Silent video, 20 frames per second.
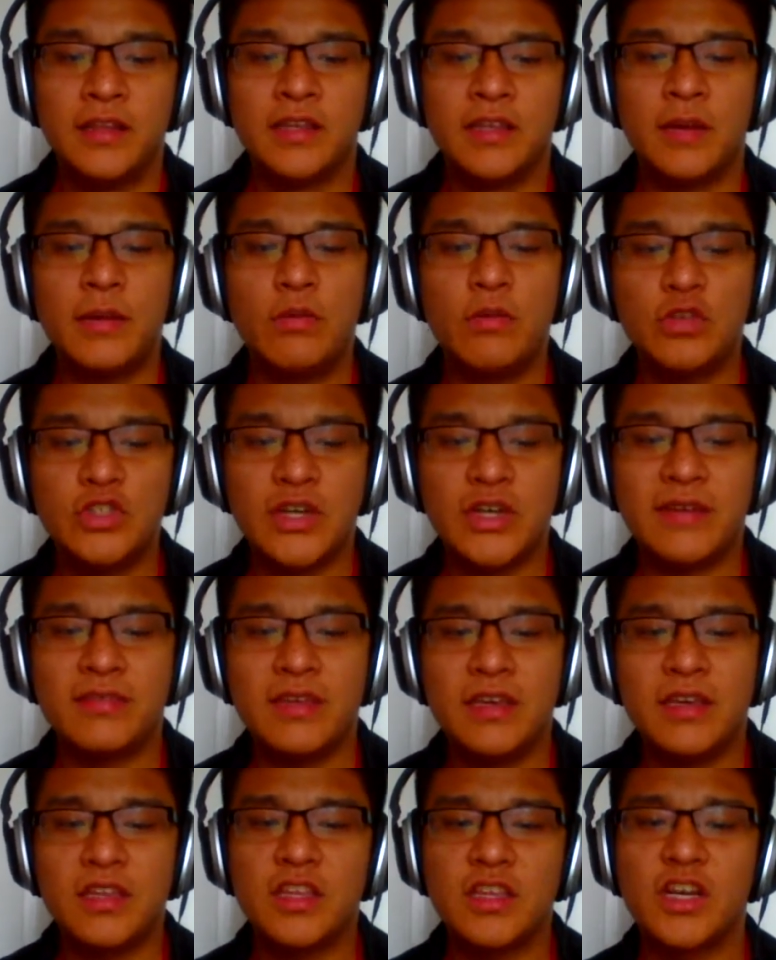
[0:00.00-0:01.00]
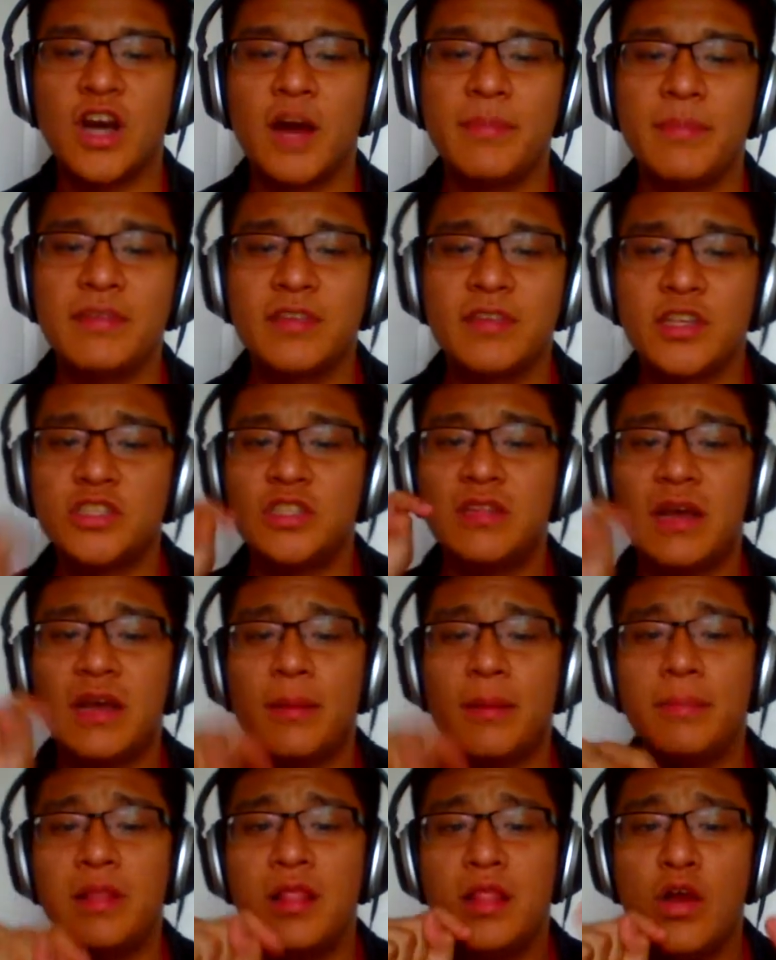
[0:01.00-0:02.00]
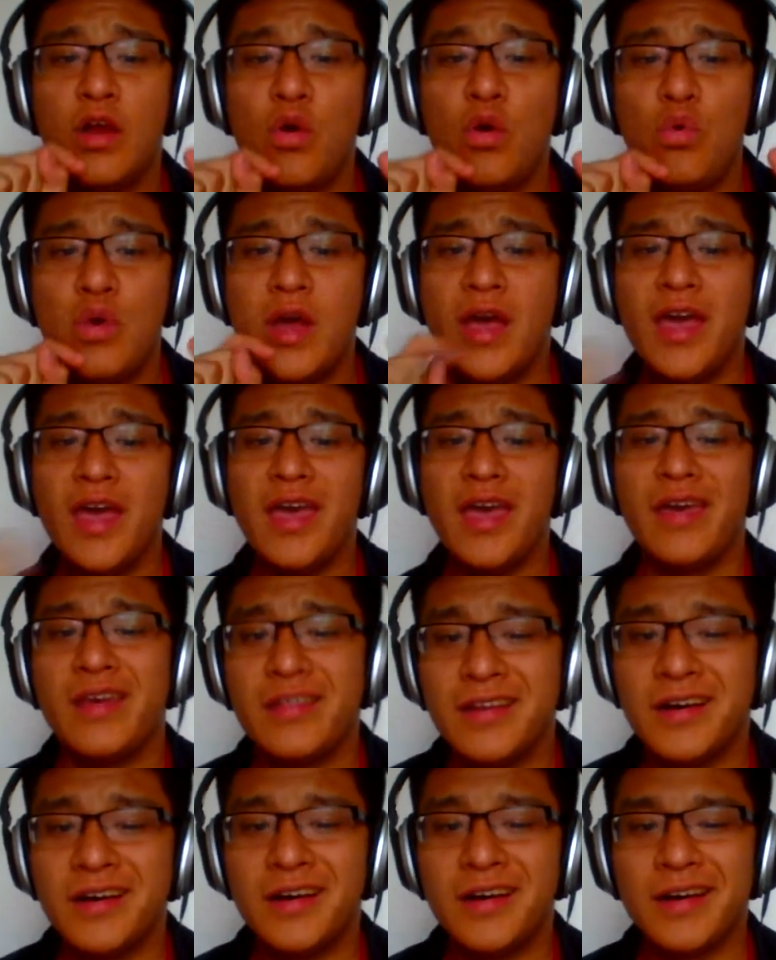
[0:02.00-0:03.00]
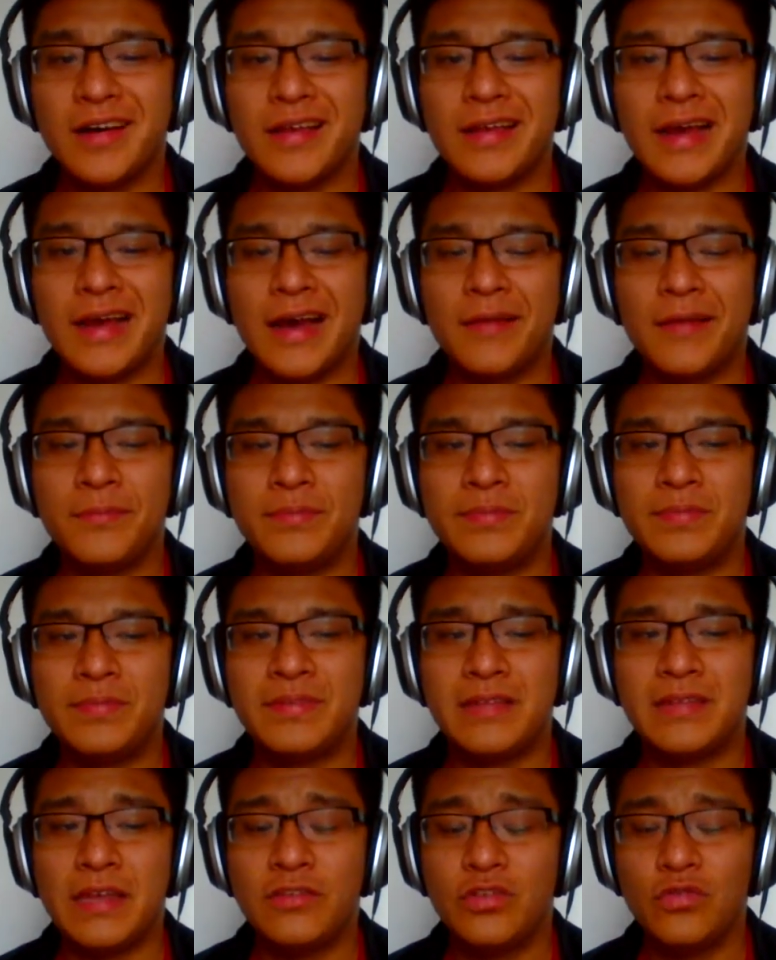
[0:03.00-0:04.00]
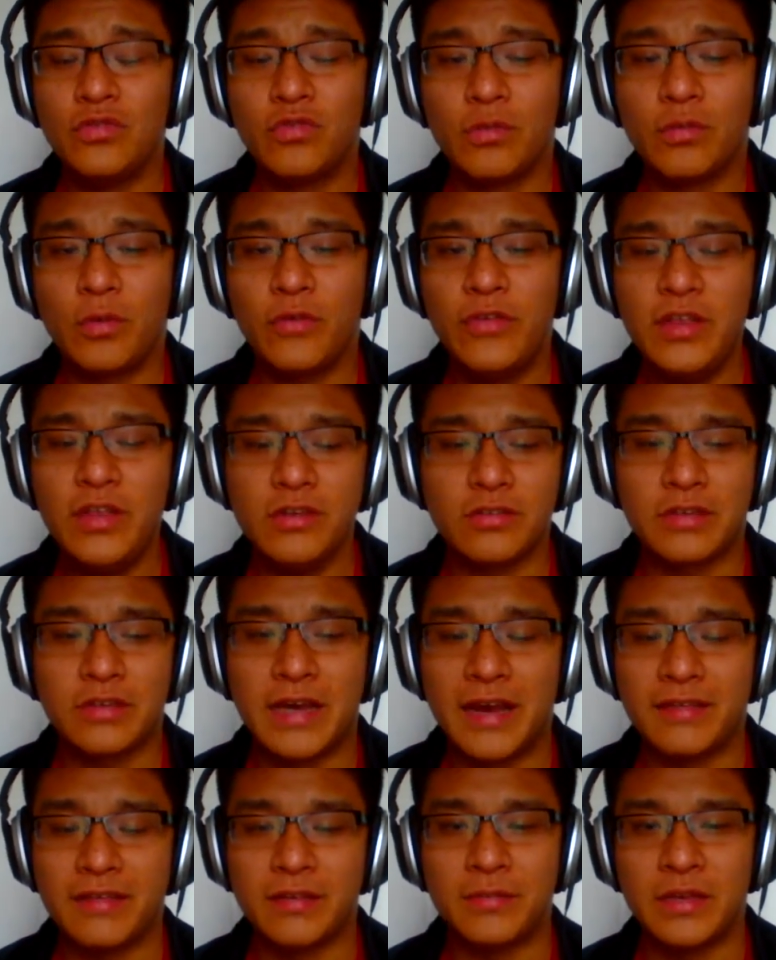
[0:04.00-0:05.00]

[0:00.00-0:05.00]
Tell me what you guys think in the comment section down below, and stay tuned for more videos, guys.